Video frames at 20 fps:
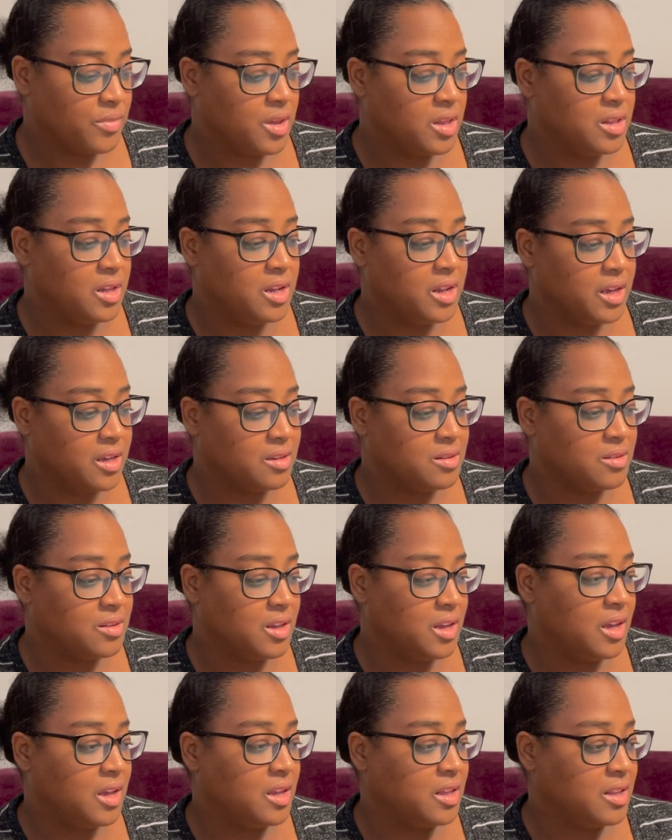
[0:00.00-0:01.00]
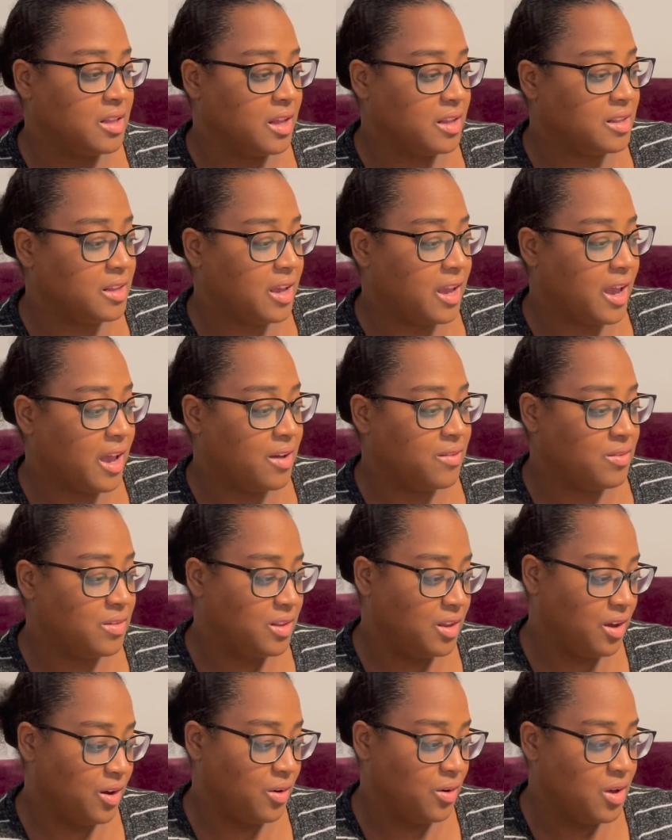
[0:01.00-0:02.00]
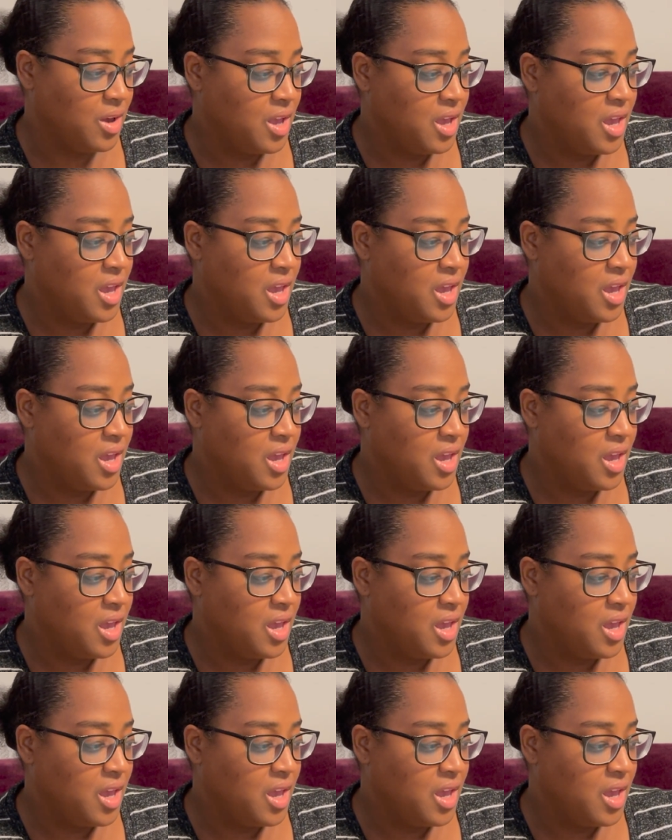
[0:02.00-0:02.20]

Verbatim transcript: the next thing that they have in there